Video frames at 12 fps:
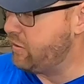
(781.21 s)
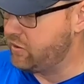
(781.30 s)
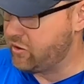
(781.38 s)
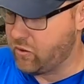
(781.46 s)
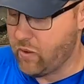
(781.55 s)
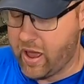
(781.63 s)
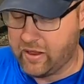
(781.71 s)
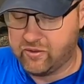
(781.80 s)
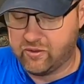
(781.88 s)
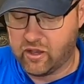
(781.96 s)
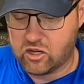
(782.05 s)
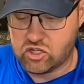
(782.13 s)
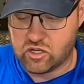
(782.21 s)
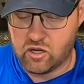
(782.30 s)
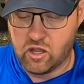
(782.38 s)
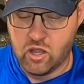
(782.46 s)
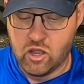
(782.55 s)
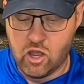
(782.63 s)
with our rod selection
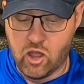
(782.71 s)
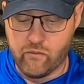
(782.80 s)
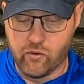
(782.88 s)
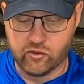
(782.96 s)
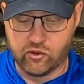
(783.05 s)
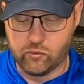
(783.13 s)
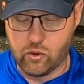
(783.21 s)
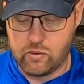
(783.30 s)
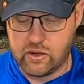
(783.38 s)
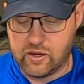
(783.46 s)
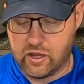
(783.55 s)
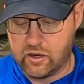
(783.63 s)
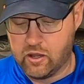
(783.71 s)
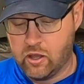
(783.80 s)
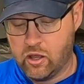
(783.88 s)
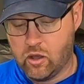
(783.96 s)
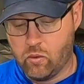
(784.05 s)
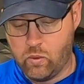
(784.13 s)
versus what we did
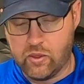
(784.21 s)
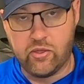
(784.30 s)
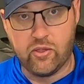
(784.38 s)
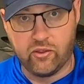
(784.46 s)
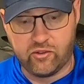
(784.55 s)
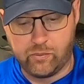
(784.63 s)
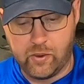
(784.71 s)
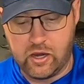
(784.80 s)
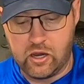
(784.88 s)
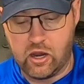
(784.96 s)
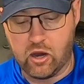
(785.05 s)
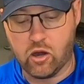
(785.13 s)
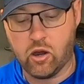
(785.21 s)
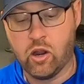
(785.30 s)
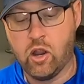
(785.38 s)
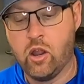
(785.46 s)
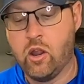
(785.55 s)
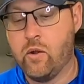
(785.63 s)
with the spinning gear.
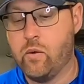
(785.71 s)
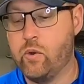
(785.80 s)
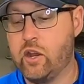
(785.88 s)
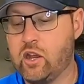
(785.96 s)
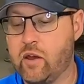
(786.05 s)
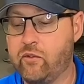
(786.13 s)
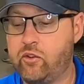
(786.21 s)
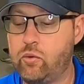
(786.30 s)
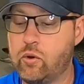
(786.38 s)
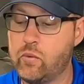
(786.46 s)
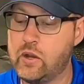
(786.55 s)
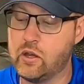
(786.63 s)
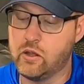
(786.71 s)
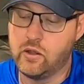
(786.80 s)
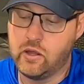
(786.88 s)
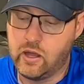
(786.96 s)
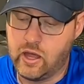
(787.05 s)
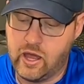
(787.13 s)
When it comes to a reel,
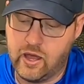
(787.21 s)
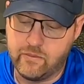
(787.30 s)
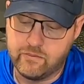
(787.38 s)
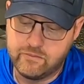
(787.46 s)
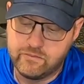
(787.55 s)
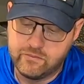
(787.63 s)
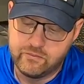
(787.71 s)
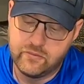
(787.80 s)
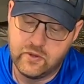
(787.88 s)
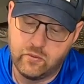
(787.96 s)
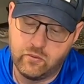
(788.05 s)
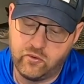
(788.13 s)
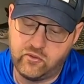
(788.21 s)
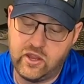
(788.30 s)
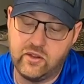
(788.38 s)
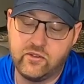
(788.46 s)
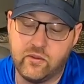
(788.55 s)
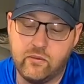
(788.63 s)
we're
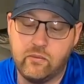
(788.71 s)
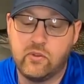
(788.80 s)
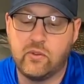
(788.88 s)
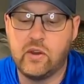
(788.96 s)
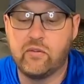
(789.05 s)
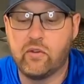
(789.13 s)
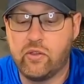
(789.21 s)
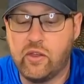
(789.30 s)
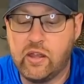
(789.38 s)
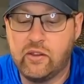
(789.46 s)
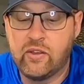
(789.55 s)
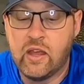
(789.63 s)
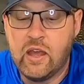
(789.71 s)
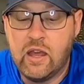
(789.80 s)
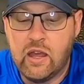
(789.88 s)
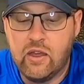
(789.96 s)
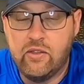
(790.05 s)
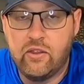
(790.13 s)
seeing some different things.
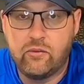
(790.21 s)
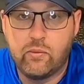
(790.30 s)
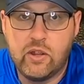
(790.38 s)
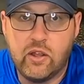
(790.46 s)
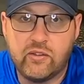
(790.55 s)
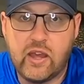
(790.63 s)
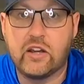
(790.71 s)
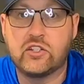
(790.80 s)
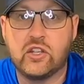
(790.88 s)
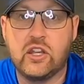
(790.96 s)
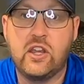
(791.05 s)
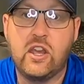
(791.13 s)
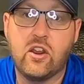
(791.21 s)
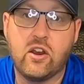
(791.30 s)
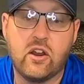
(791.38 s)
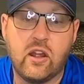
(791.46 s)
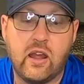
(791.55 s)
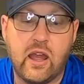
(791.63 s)
This reel is actually
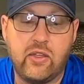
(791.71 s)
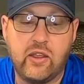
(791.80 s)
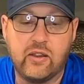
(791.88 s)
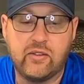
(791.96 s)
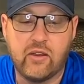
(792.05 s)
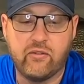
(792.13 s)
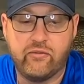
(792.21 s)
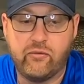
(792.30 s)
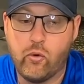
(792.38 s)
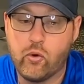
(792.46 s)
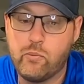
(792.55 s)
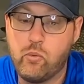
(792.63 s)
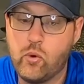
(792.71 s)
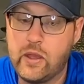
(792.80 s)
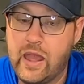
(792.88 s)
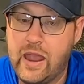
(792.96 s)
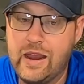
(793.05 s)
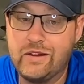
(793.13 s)
geared, I think it's at 4.8
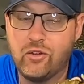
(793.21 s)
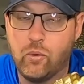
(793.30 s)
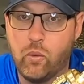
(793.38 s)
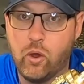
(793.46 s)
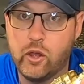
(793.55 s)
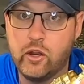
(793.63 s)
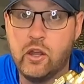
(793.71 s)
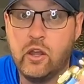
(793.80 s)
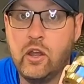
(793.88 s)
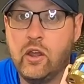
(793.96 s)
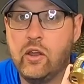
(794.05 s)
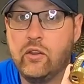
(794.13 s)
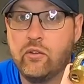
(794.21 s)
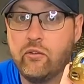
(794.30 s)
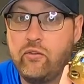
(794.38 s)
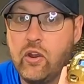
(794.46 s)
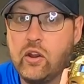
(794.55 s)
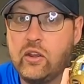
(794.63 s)
to 1, so
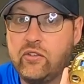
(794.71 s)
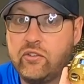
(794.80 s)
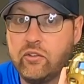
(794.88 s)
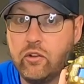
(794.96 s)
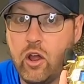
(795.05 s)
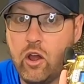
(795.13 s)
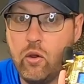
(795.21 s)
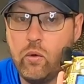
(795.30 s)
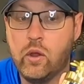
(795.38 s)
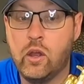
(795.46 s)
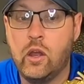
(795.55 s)
very slow